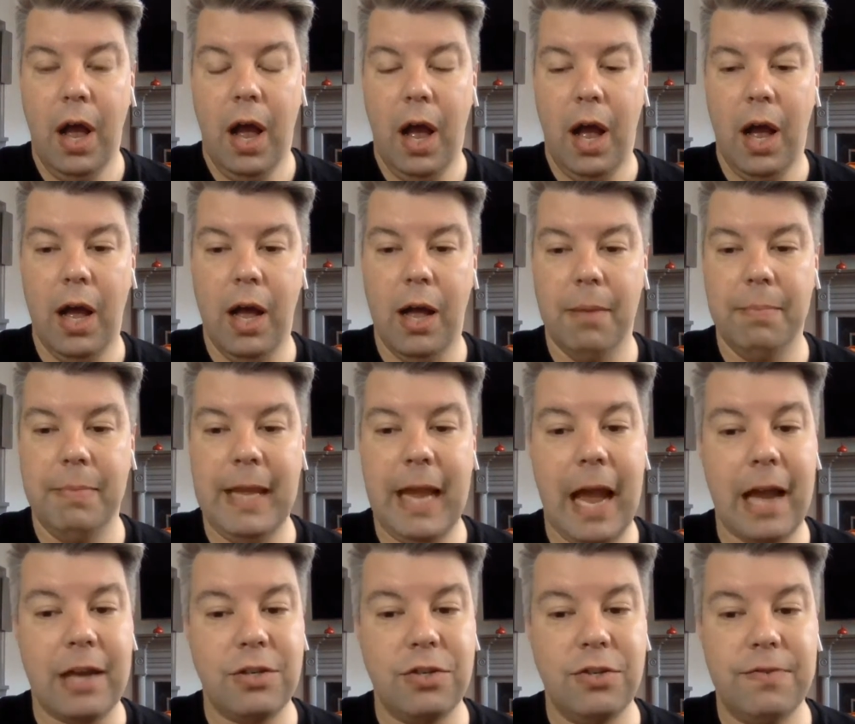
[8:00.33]
um, the
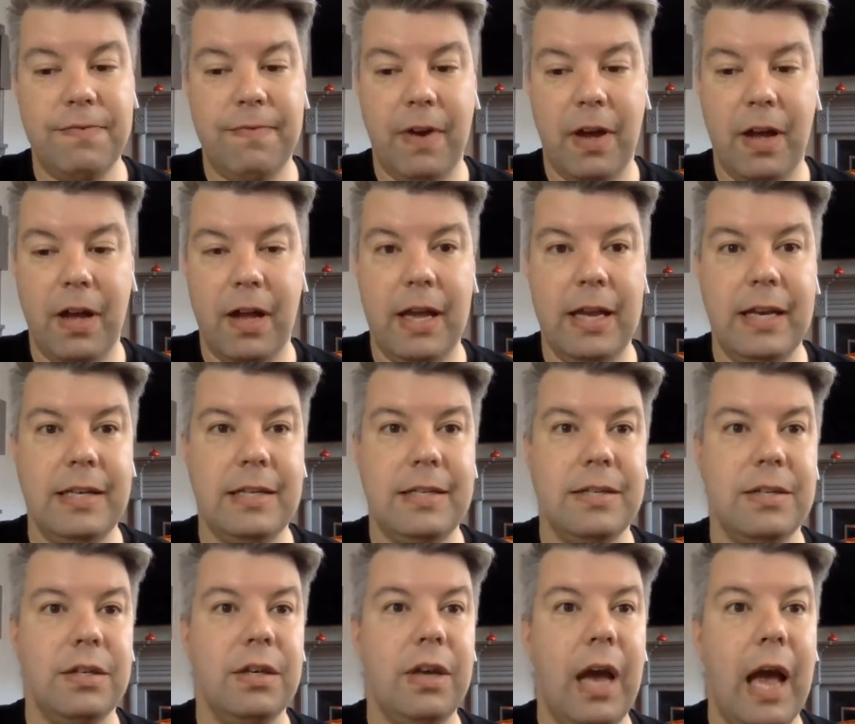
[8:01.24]
Actors Fund,
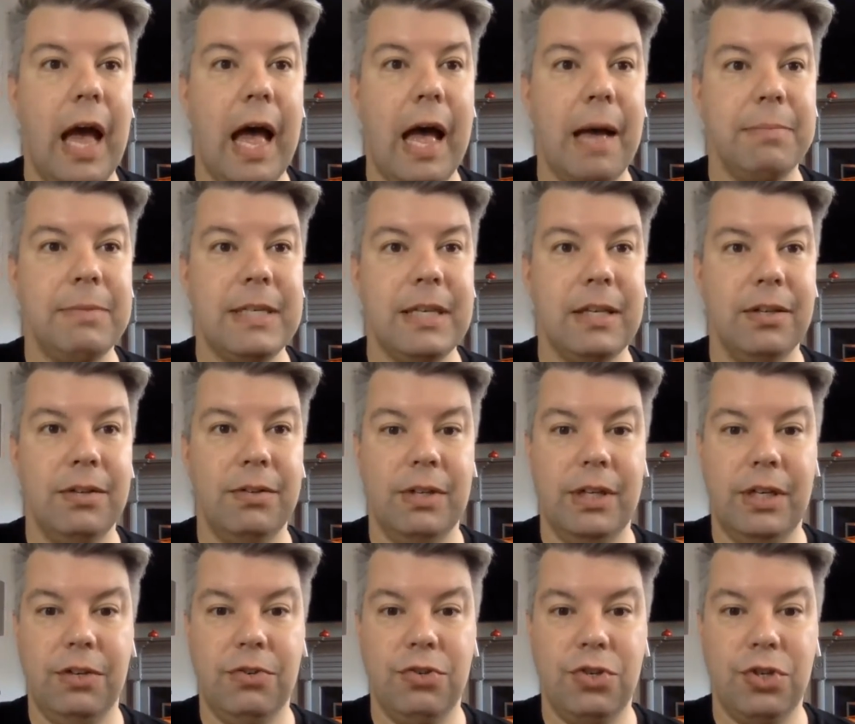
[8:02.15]

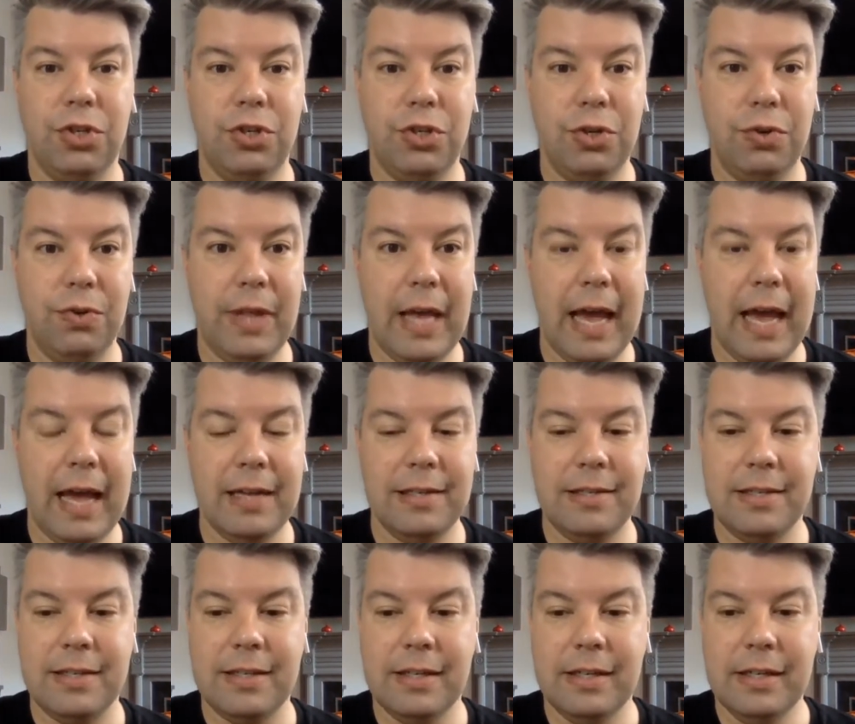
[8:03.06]
absolutely, you should do
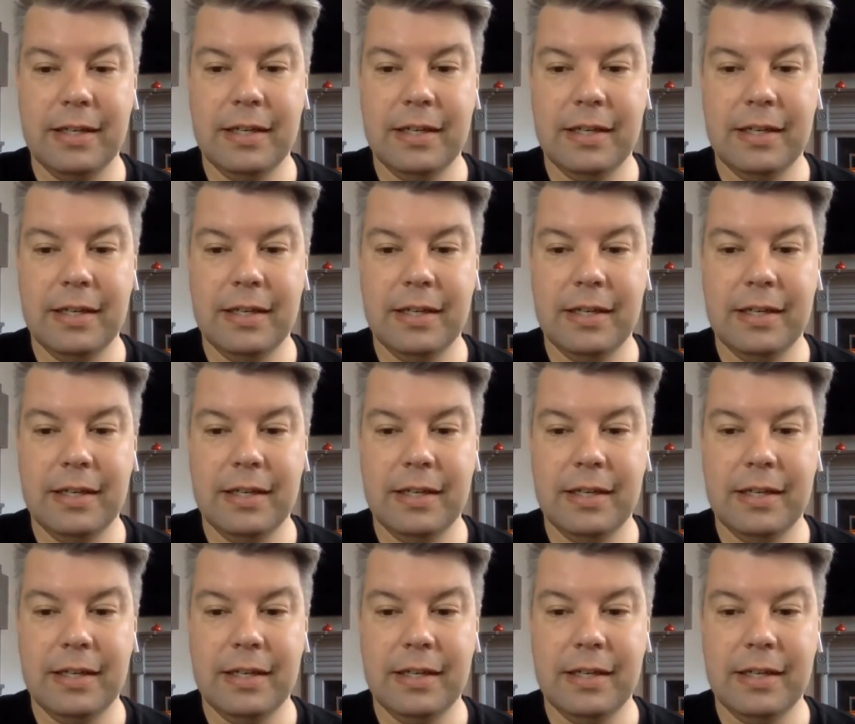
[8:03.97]
that.